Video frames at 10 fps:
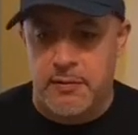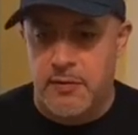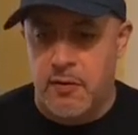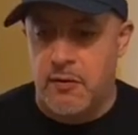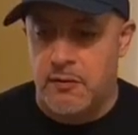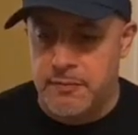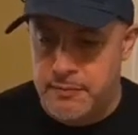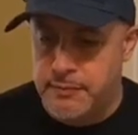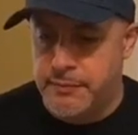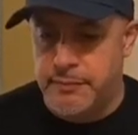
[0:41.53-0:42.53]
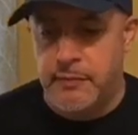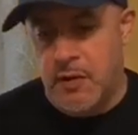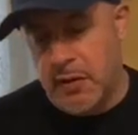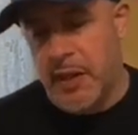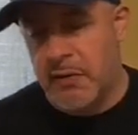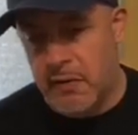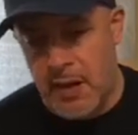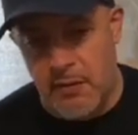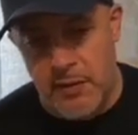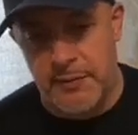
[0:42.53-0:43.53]
so look at it
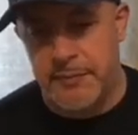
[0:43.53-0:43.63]
that way.